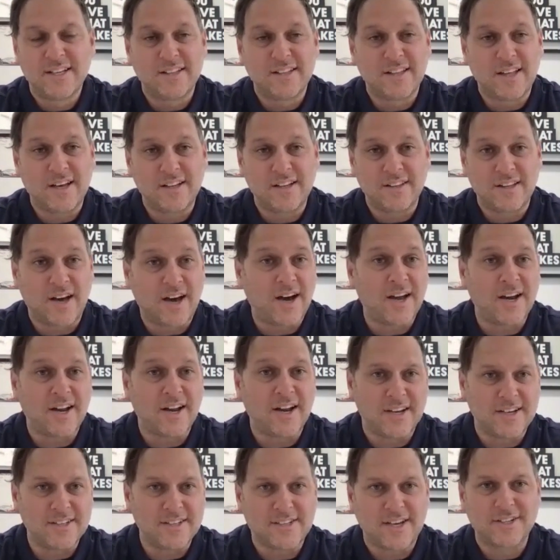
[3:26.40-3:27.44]

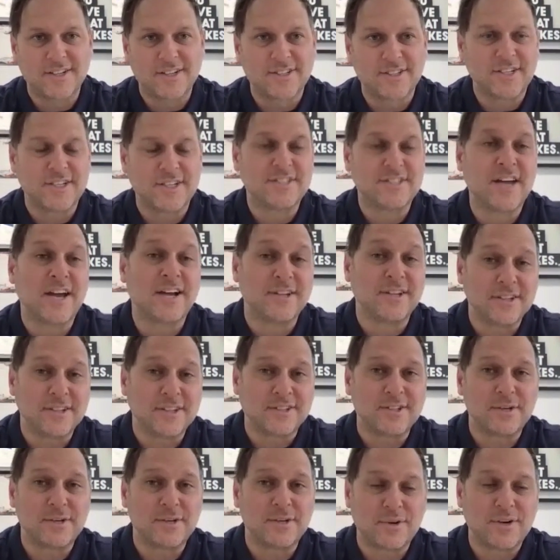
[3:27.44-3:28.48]
Lada is actually
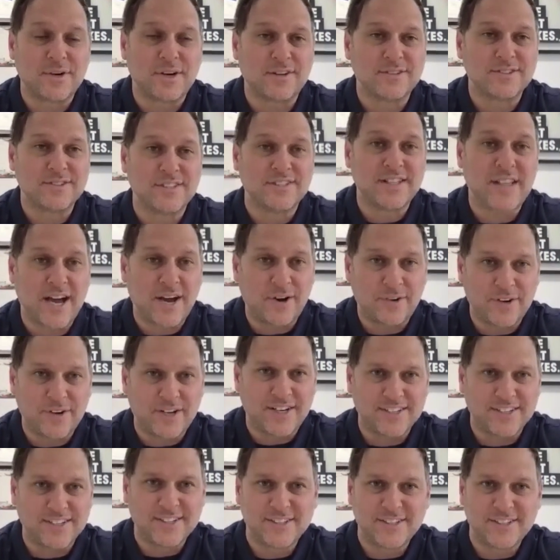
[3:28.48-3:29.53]
technically pronounced
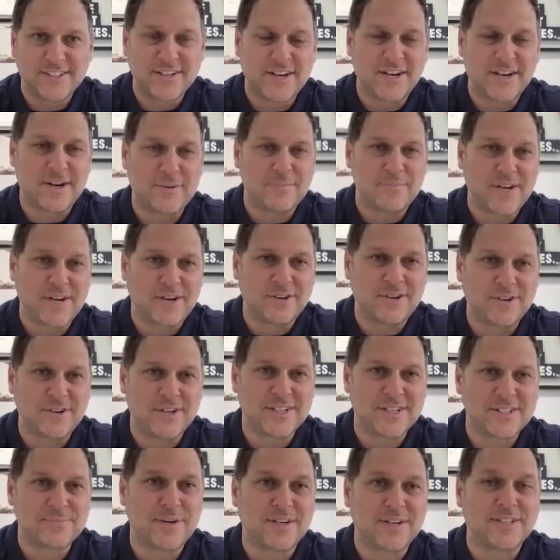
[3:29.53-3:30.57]
Lauda, but I don't
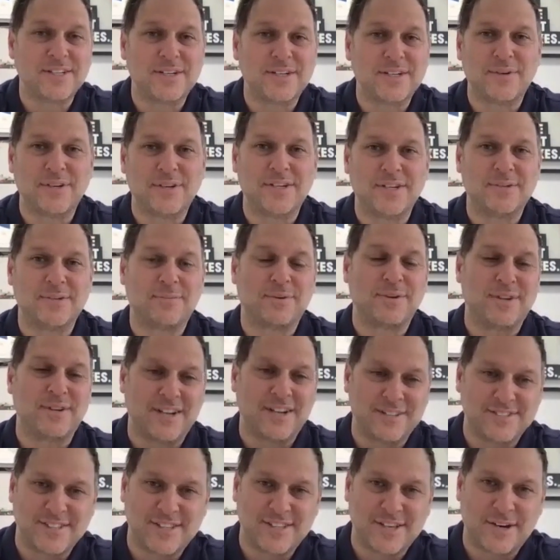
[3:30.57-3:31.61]
expect anybody to
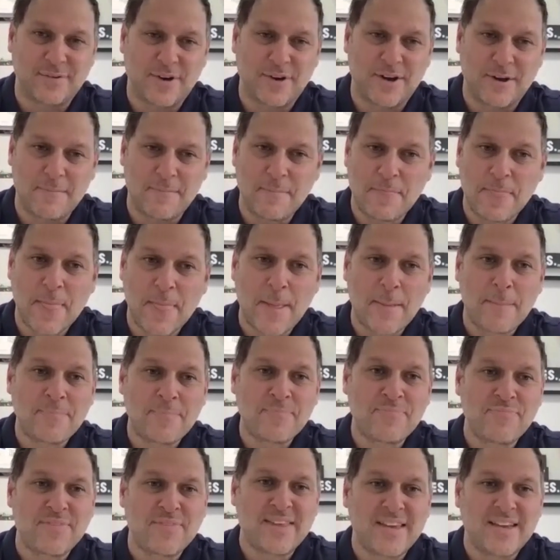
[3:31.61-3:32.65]
pronounce it that way.
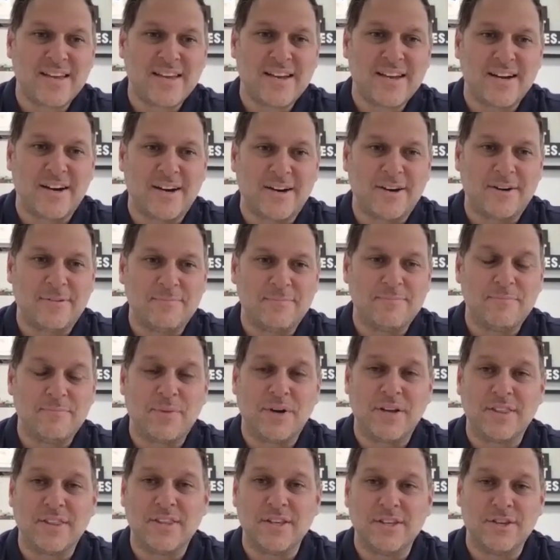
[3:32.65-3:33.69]

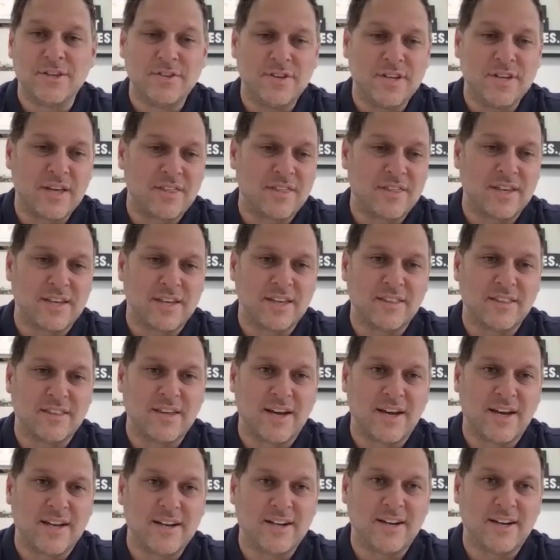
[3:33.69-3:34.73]
But the unique thing in
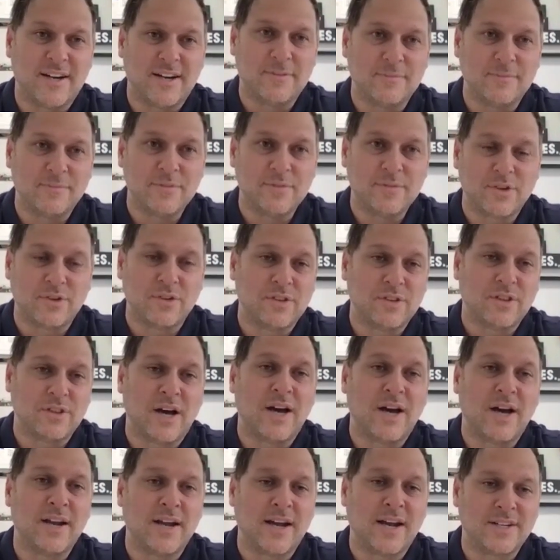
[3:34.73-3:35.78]
that, so
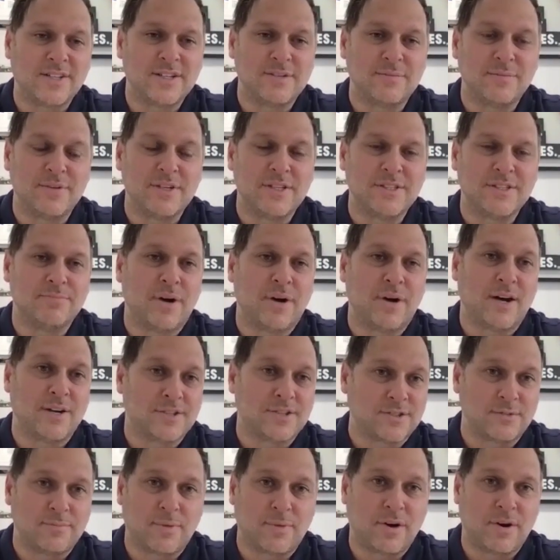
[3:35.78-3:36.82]
Lada actually means
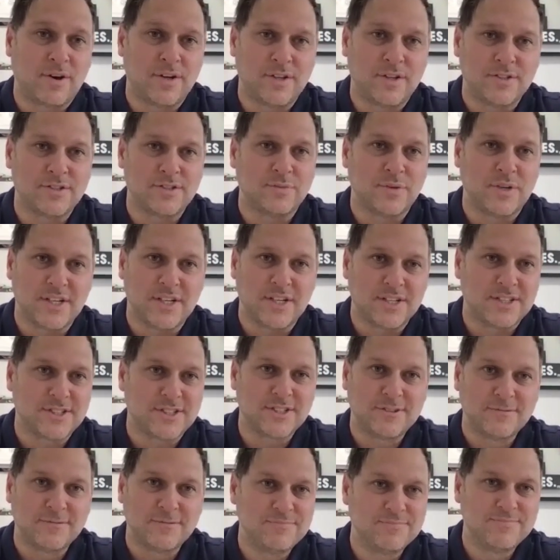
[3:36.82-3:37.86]
box or barn in
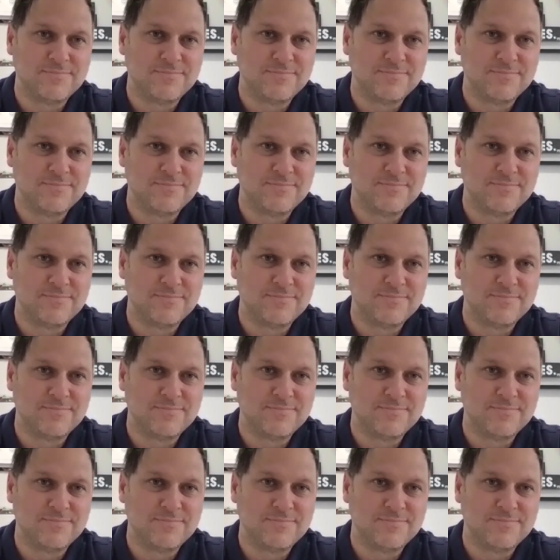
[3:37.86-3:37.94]
Swedish.